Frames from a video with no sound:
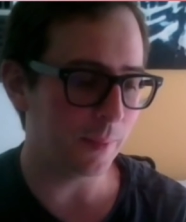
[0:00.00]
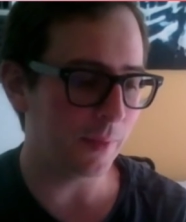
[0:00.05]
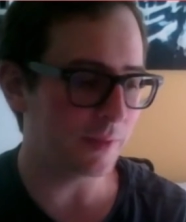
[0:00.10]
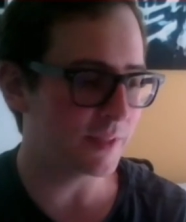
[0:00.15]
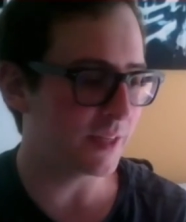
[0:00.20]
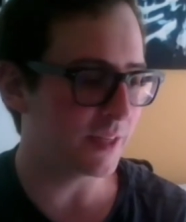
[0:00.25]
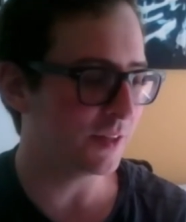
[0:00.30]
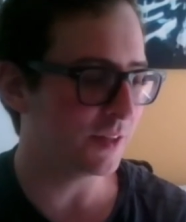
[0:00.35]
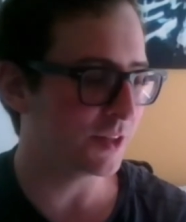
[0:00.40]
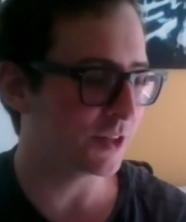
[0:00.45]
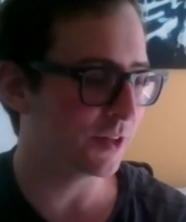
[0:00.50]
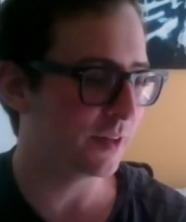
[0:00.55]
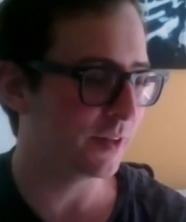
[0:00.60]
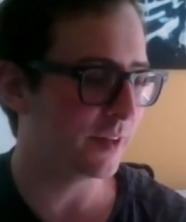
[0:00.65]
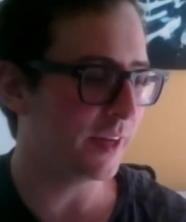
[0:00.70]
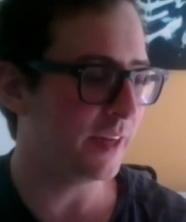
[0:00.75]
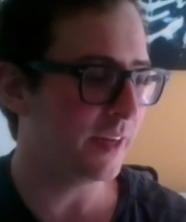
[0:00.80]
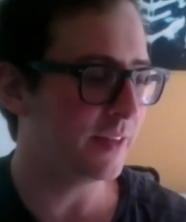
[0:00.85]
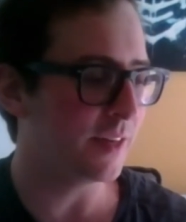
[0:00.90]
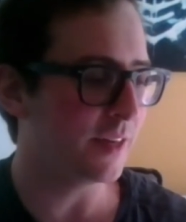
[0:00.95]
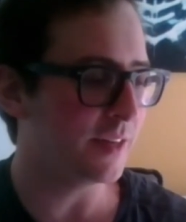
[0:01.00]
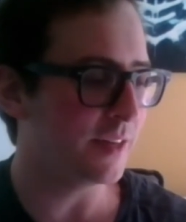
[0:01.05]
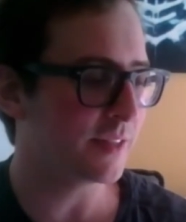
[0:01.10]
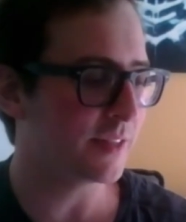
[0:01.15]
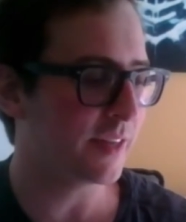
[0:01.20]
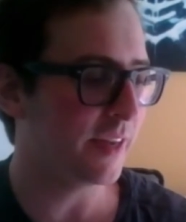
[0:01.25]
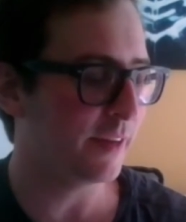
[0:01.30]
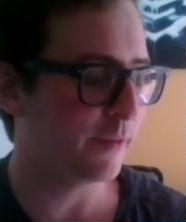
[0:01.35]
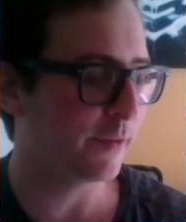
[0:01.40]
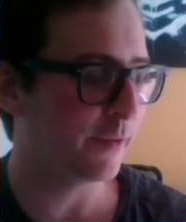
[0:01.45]
tell the truth. It does
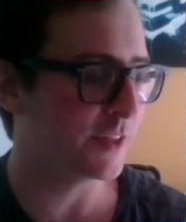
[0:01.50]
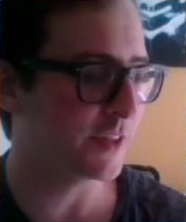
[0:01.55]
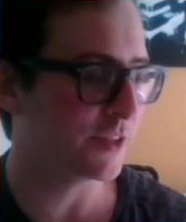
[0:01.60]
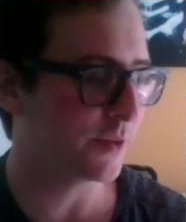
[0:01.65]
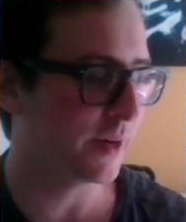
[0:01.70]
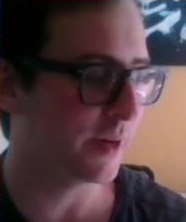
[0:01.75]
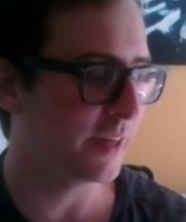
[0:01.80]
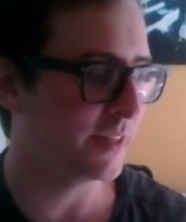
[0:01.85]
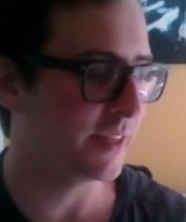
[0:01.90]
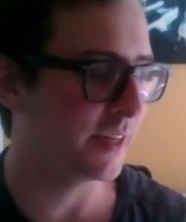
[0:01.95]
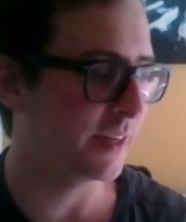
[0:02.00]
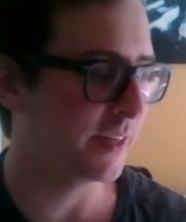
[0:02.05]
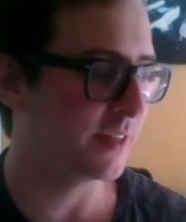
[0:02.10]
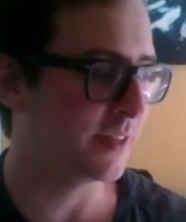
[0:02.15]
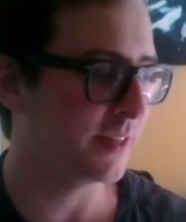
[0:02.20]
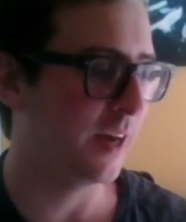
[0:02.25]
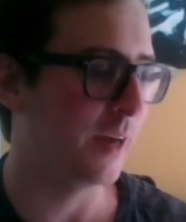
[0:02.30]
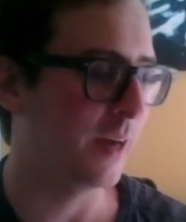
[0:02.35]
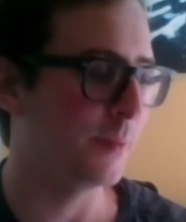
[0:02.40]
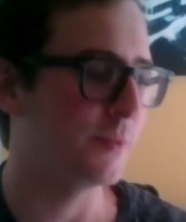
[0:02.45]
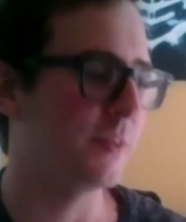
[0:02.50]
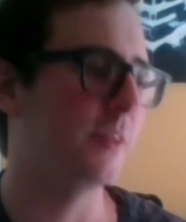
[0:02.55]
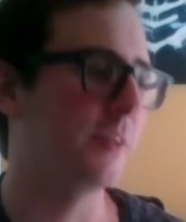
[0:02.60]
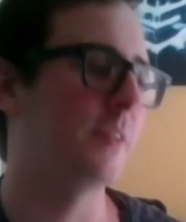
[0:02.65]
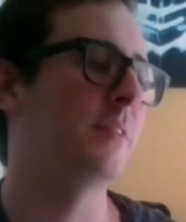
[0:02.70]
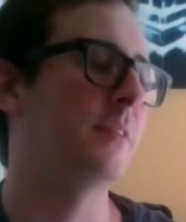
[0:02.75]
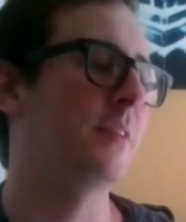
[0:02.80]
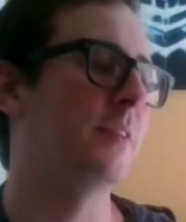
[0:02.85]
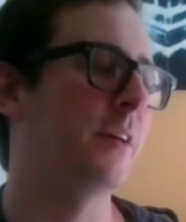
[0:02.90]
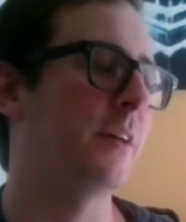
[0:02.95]
get frustrating at times,
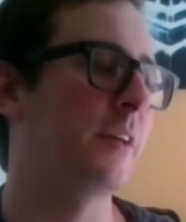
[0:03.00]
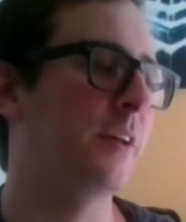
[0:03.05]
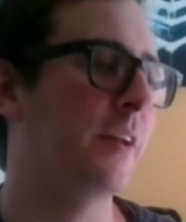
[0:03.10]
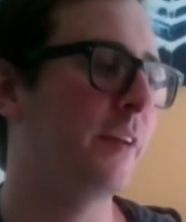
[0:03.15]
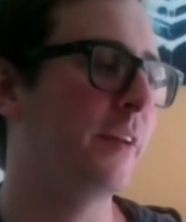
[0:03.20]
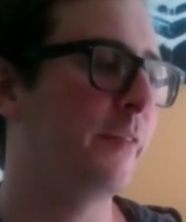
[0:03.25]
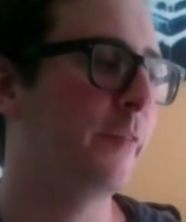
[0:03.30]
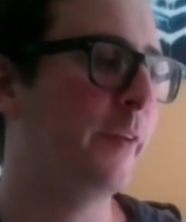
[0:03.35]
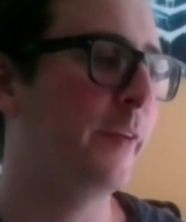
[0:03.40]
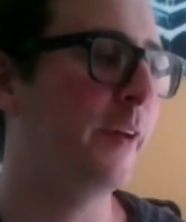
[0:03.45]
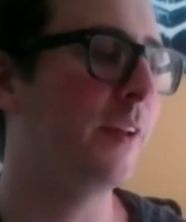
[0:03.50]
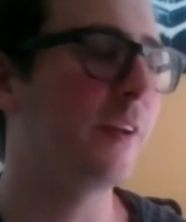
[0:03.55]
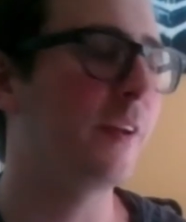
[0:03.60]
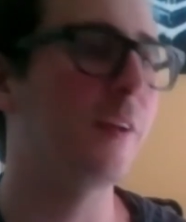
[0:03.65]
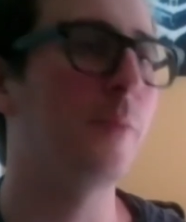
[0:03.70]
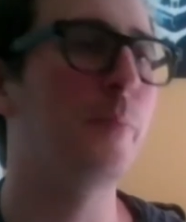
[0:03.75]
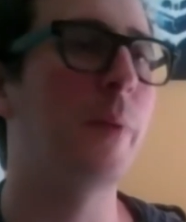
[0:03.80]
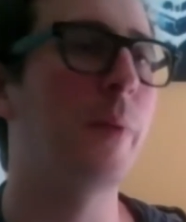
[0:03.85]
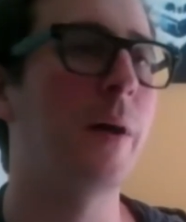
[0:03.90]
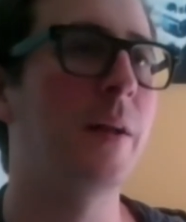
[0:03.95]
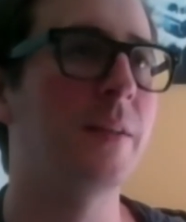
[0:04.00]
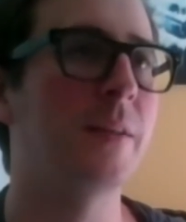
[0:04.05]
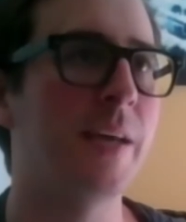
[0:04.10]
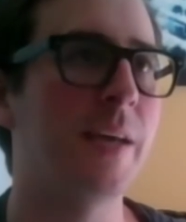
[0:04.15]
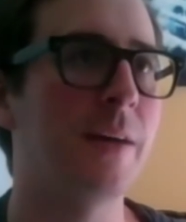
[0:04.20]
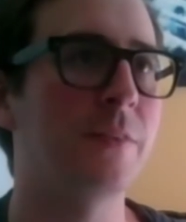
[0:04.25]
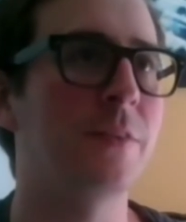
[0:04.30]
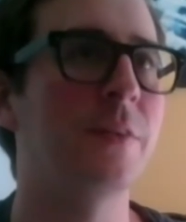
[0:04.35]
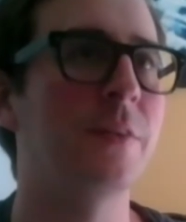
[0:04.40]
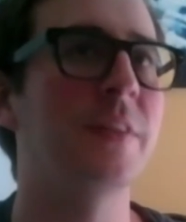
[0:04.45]
and you can feel a little burnt
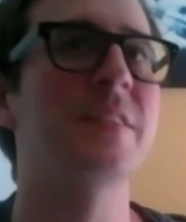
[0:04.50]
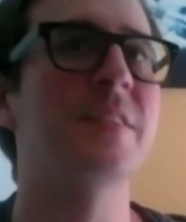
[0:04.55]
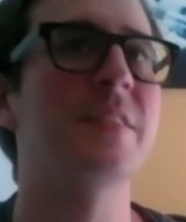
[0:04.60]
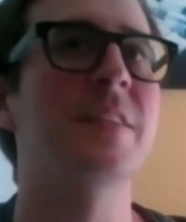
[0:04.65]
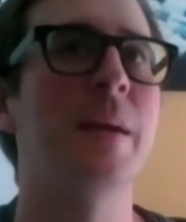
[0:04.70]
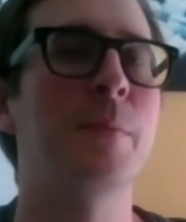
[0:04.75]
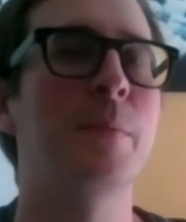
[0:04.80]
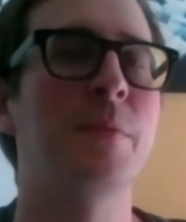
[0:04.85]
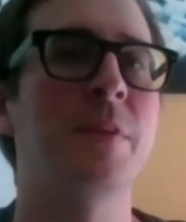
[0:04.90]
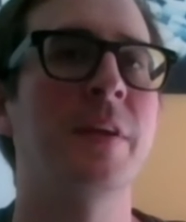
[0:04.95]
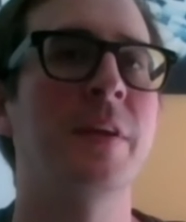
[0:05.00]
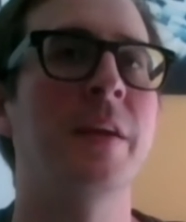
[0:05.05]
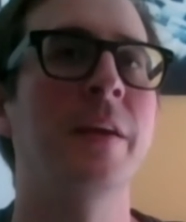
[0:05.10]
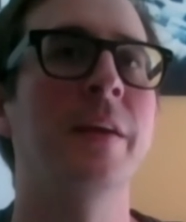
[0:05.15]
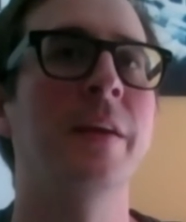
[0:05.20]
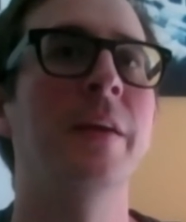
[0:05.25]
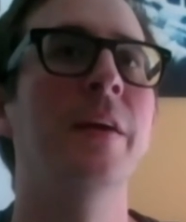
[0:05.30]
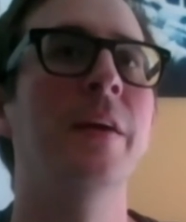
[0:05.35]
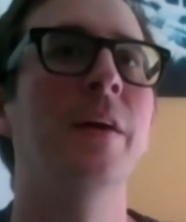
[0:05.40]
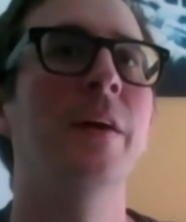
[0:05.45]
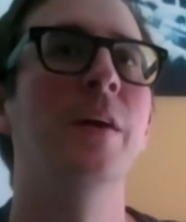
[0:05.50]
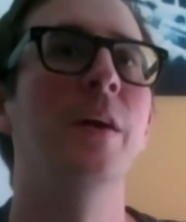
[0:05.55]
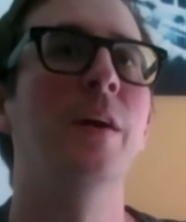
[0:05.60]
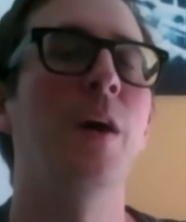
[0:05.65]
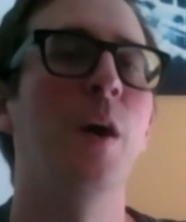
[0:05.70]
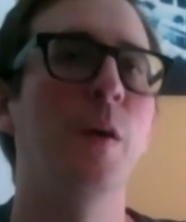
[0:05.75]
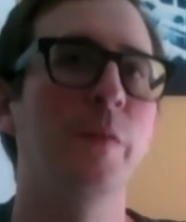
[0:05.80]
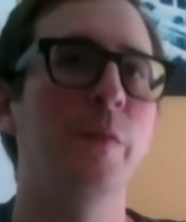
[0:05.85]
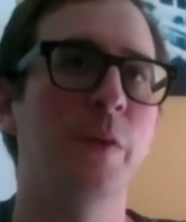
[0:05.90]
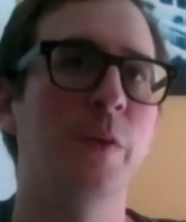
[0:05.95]
out doing the same thing
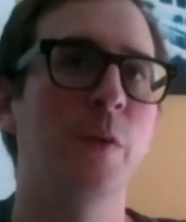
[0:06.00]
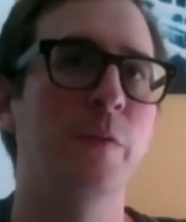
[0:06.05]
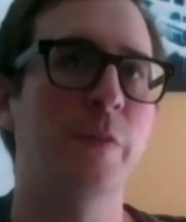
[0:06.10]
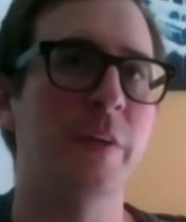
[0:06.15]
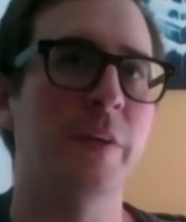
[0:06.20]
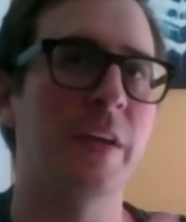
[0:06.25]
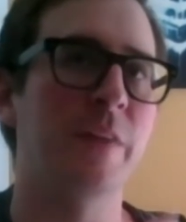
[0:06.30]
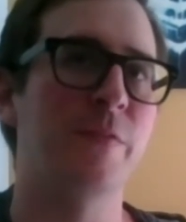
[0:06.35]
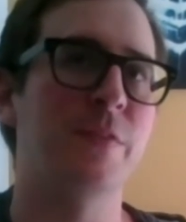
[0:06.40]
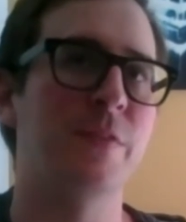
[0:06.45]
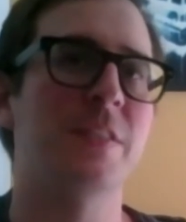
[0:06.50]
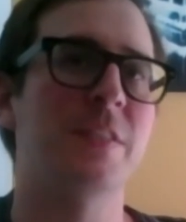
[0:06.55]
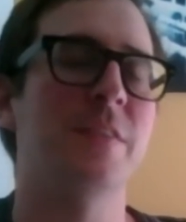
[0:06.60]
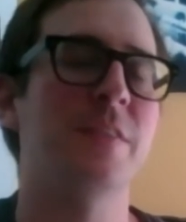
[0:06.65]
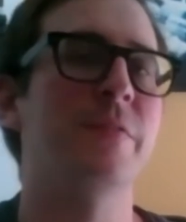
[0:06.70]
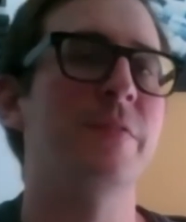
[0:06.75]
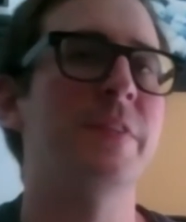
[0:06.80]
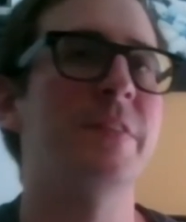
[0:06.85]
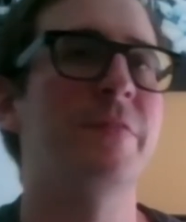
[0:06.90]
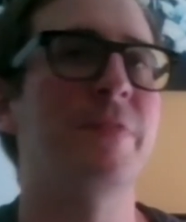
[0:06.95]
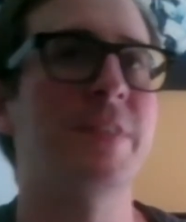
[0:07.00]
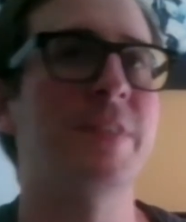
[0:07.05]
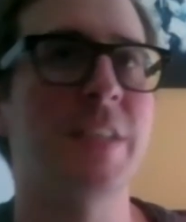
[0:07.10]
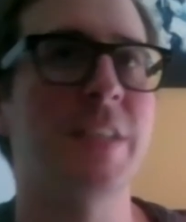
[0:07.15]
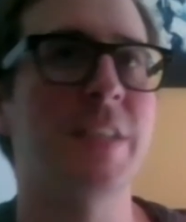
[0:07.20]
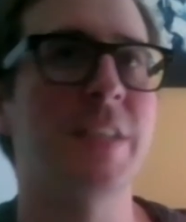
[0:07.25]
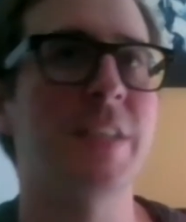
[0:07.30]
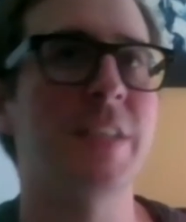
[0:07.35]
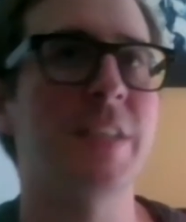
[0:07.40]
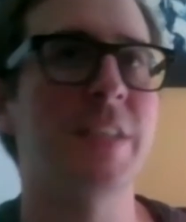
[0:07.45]
over and over again for
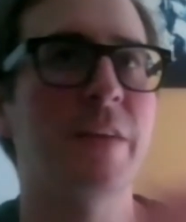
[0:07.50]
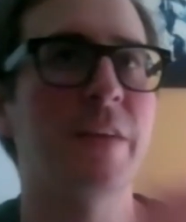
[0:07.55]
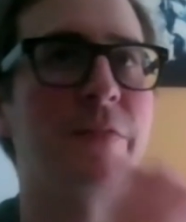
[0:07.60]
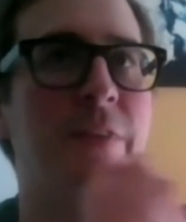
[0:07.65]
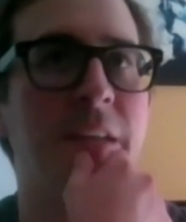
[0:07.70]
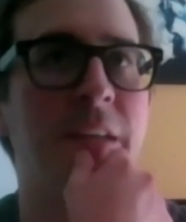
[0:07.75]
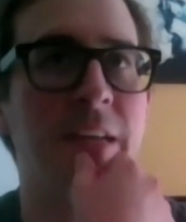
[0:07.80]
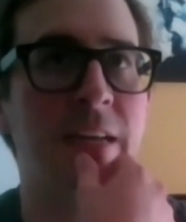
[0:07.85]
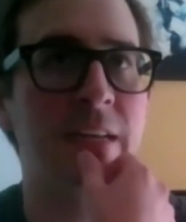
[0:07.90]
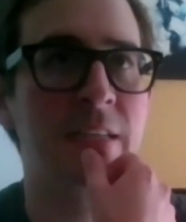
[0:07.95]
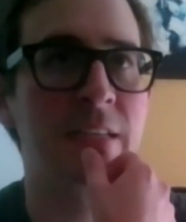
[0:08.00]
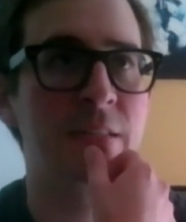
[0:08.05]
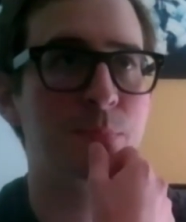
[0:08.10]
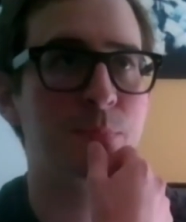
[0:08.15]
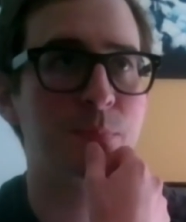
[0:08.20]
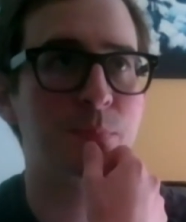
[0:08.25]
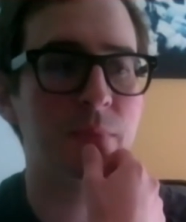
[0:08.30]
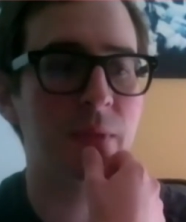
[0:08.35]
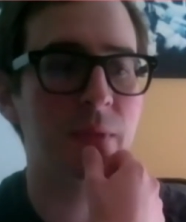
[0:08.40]
7 years.